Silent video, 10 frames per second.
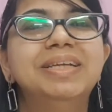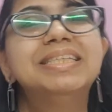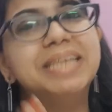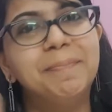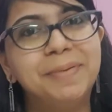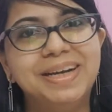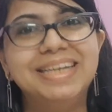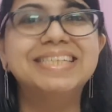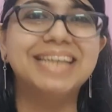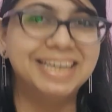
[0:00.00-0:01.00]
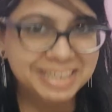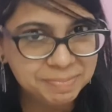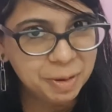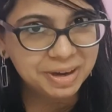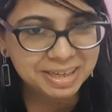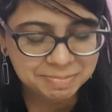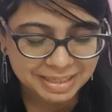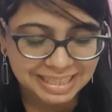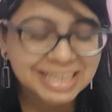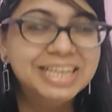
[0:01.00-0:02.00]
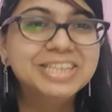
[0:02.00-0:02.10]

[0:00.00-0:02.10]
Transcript: and separately started pocket money.